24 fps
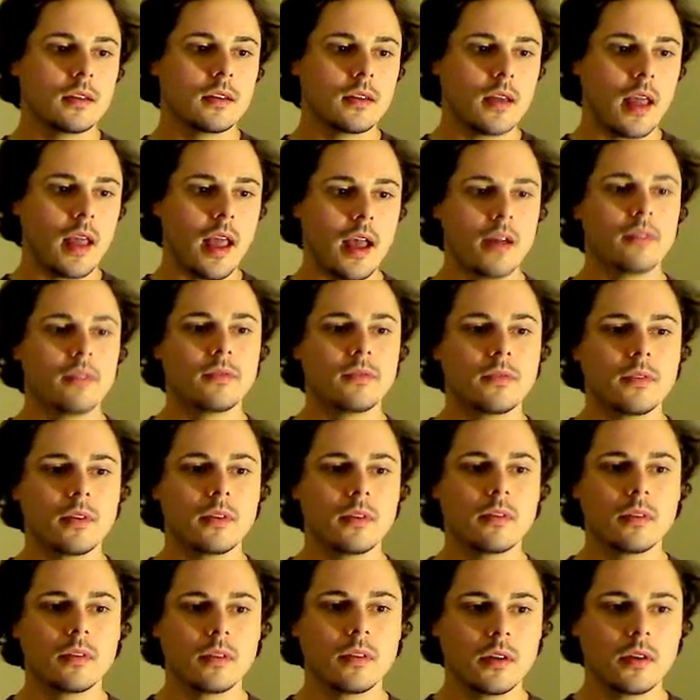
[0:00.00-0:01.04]
have
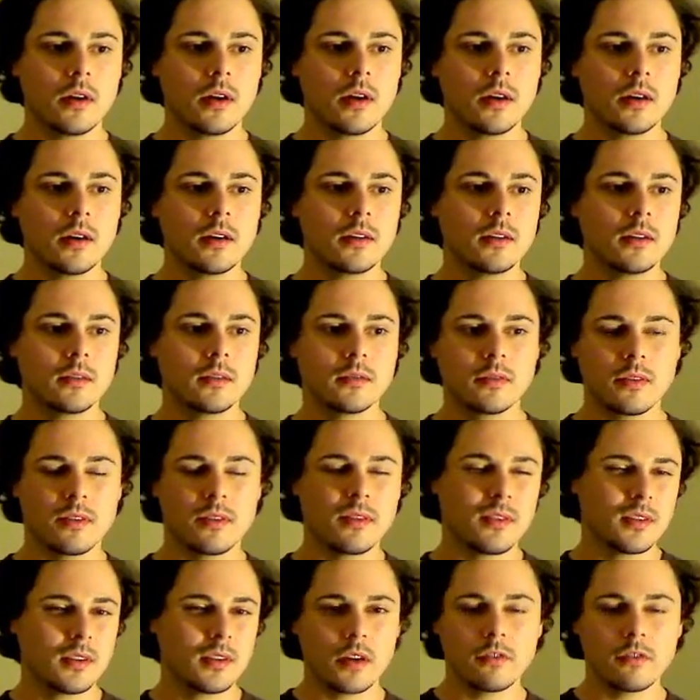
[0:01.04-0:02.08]

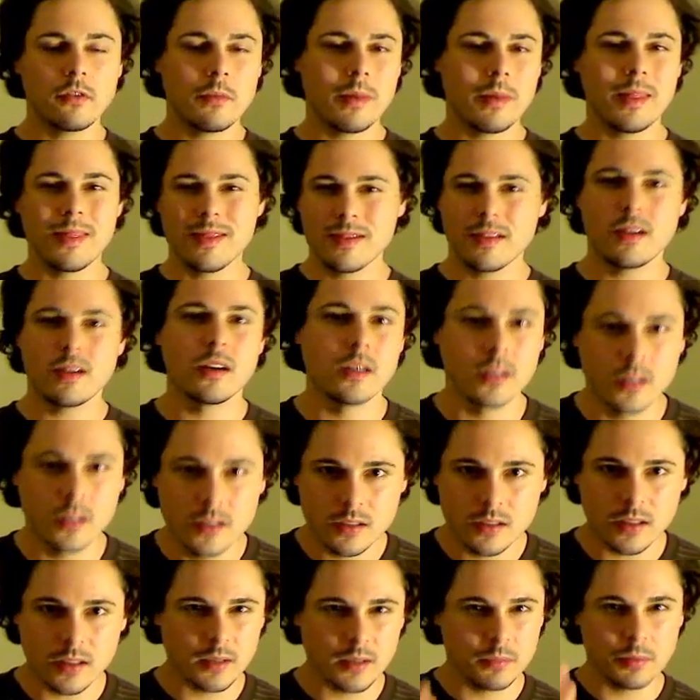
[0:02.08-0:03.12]
government
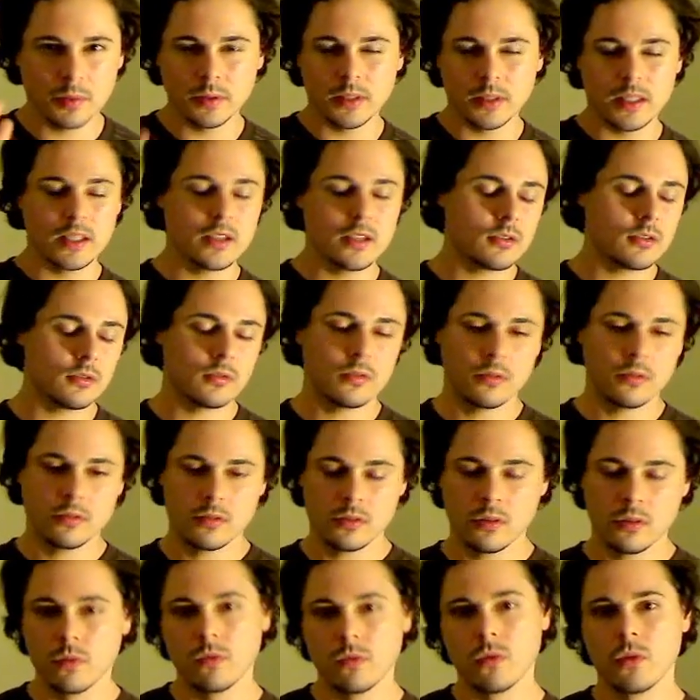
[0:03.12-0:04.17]
thugs like police or
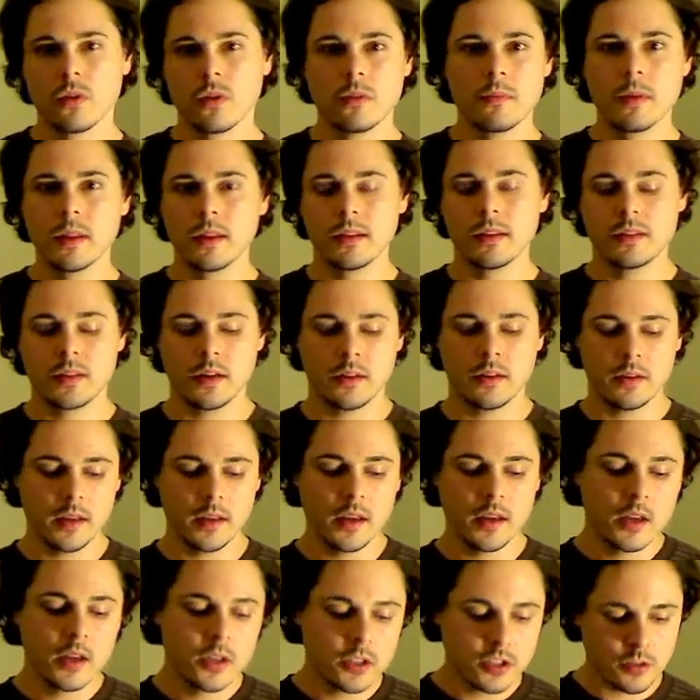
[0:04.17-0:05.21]
so forth, military,
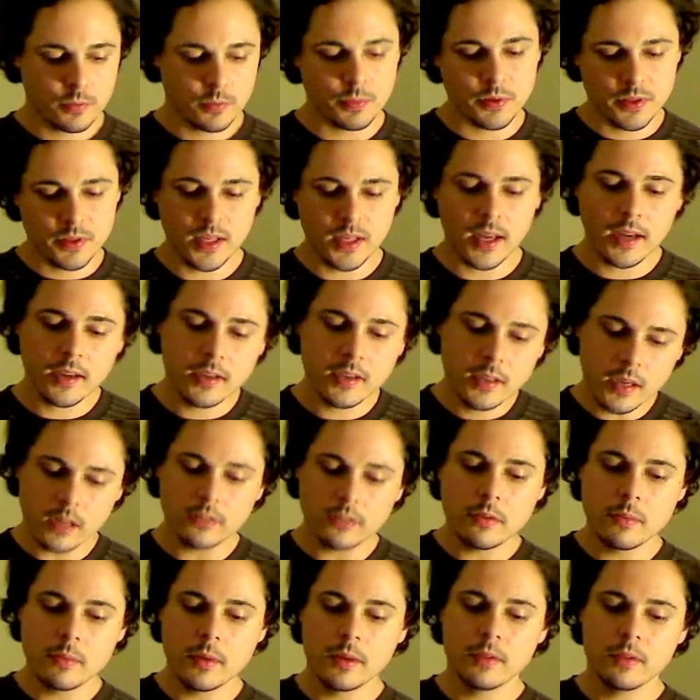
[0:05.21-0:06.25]
to protect
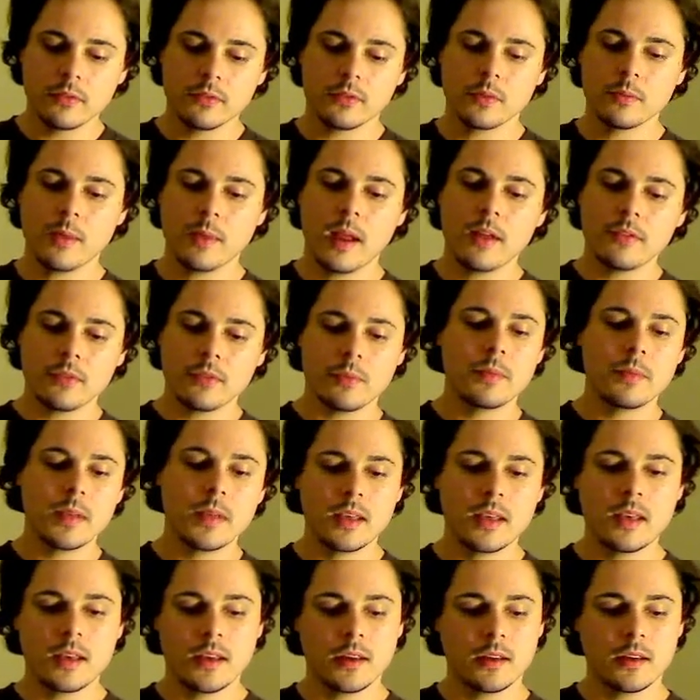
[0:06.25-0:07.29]
government from ever
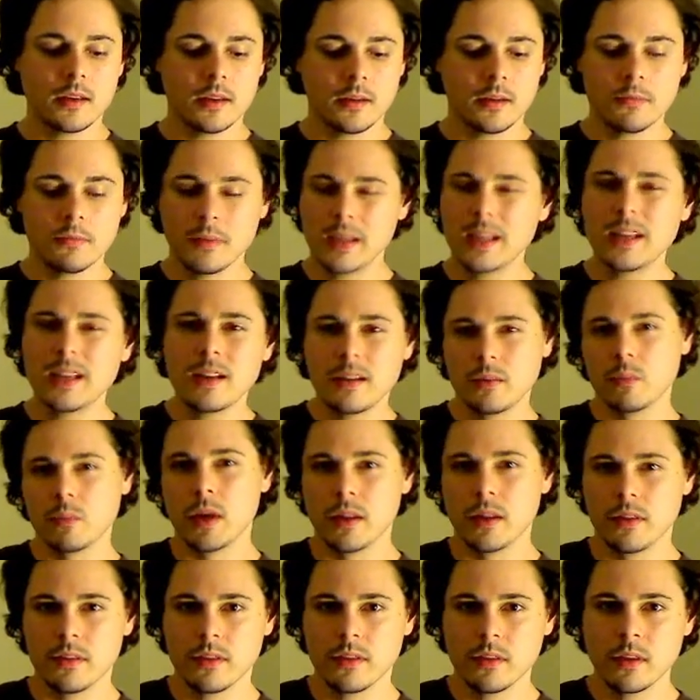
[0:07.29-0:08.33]
being competed
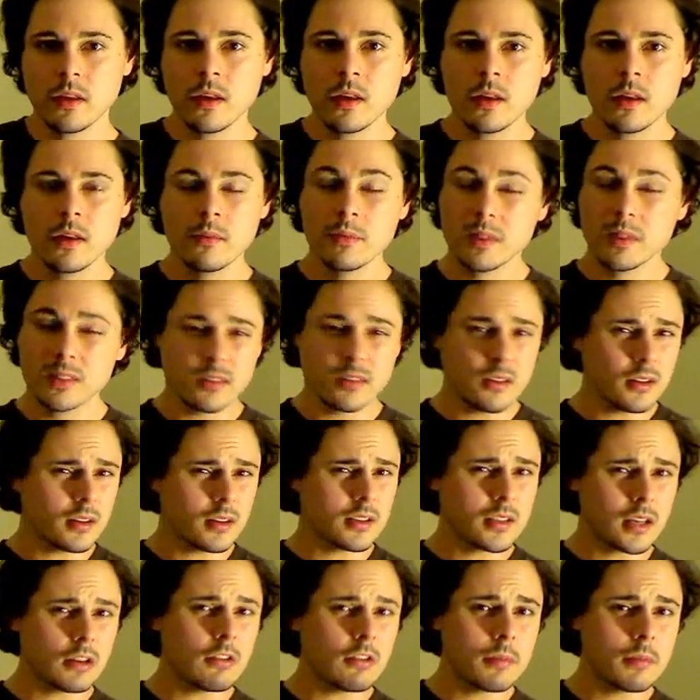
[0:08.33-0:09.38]
with. Because as long as
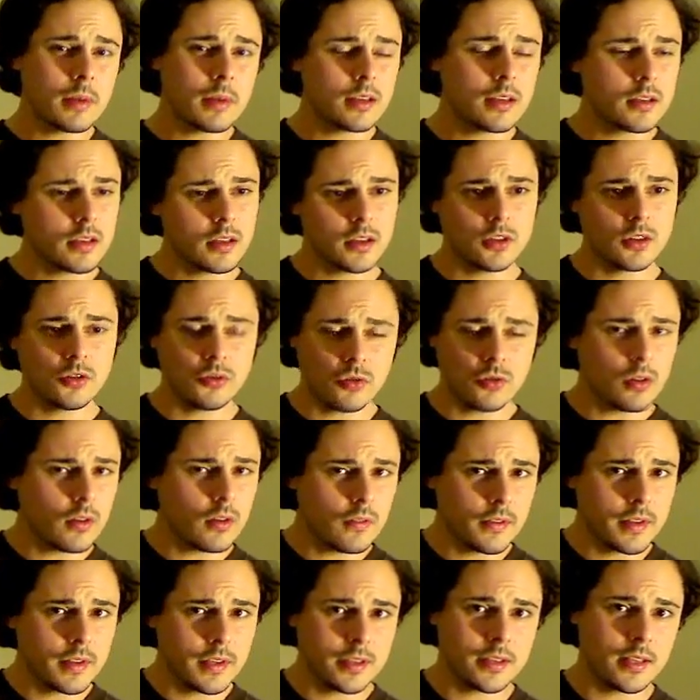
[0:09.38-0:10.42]
government is in control
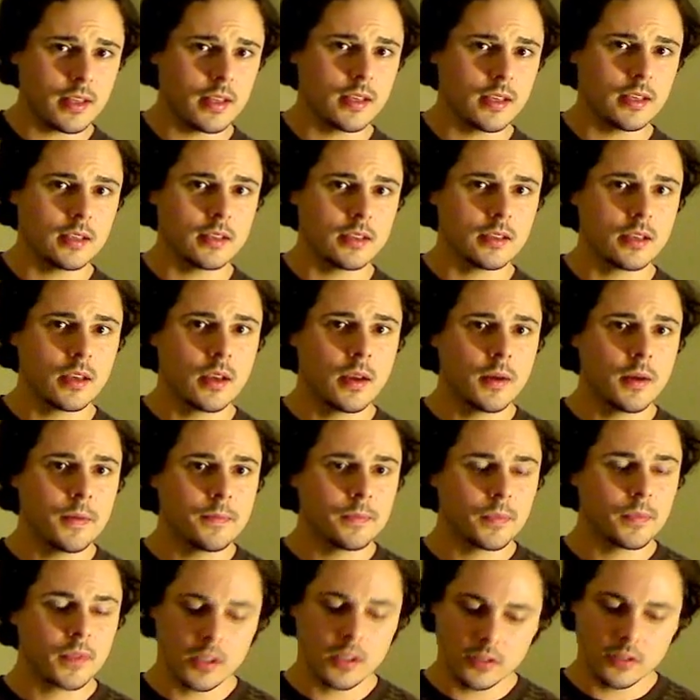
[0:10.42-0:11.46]
of these things,
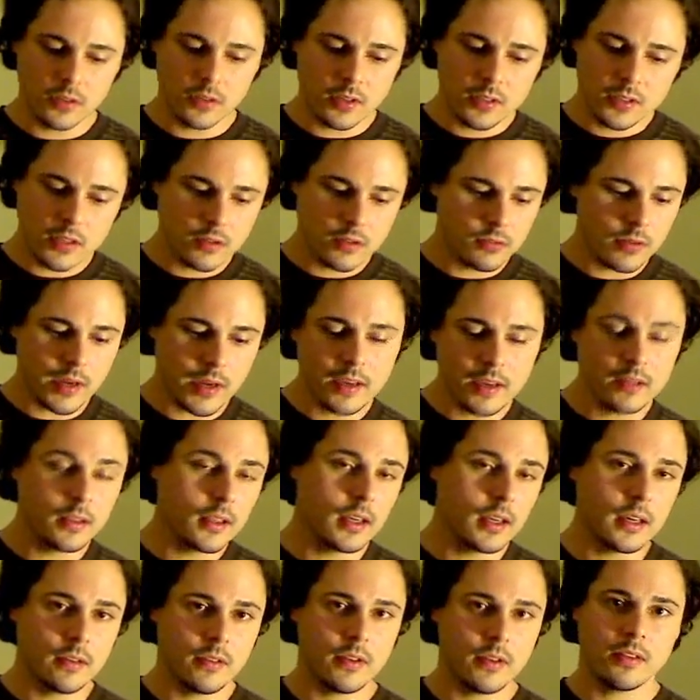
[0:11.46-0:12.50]
as long as they regulate
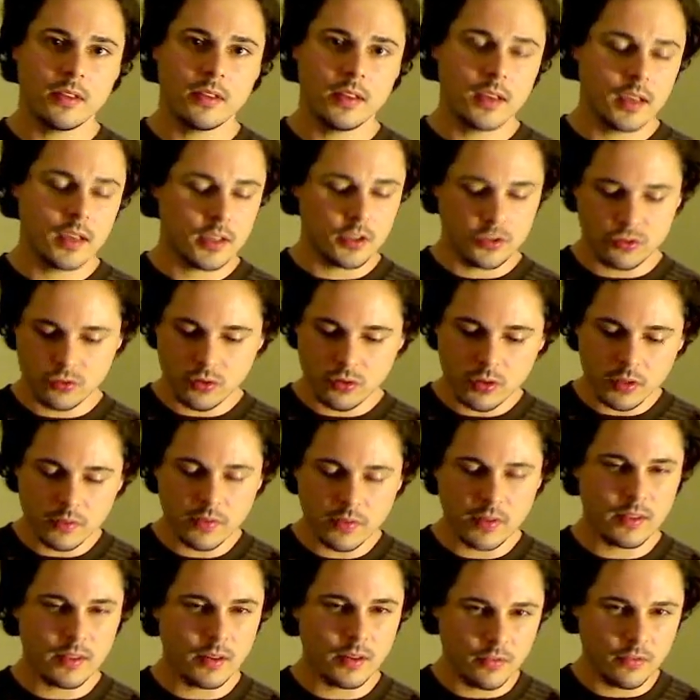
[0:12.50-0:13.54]
everything, control
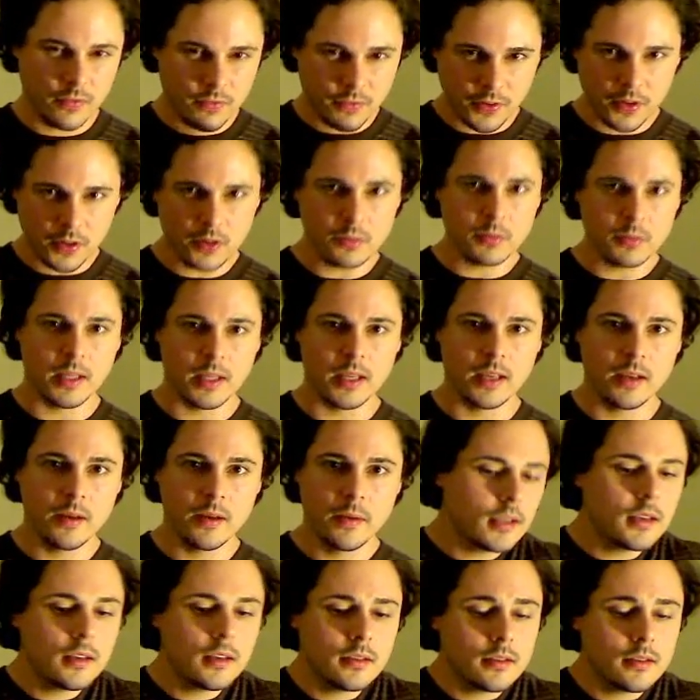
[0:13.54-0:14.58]
everything firmly,
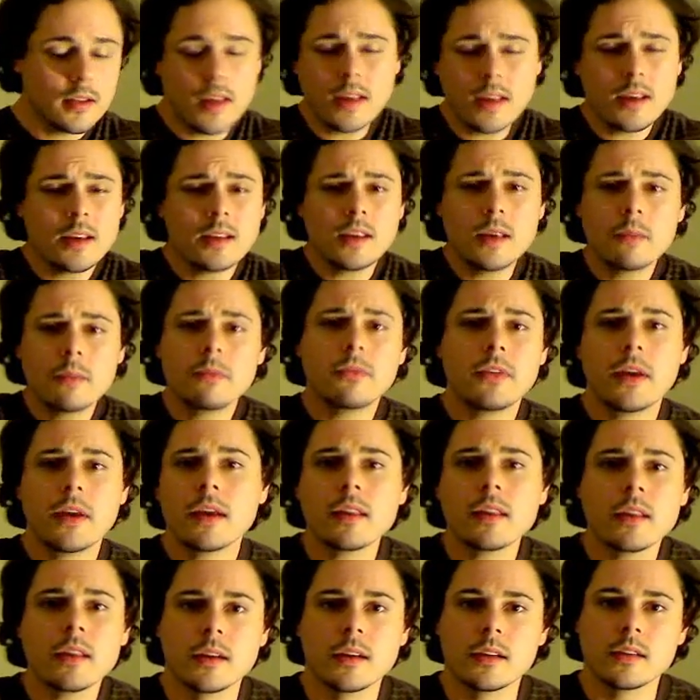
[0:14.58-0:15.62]
they can keep
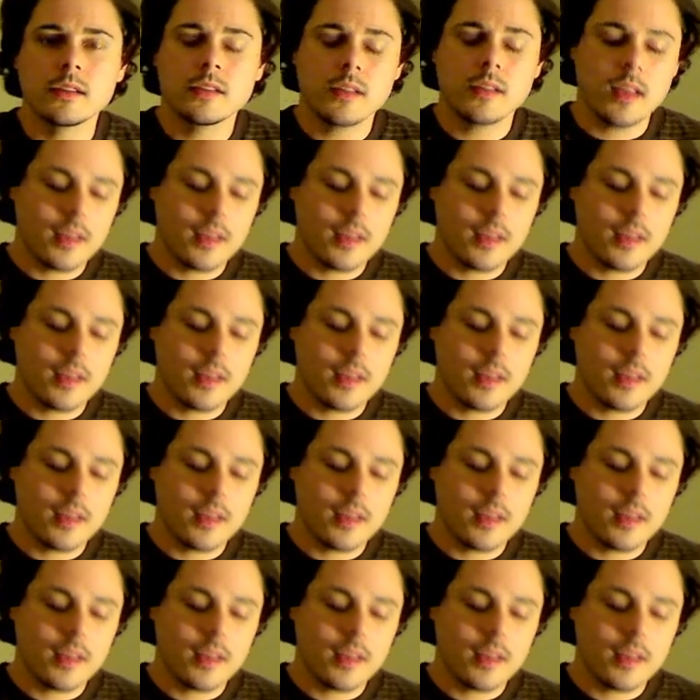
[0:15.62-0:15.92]
failing us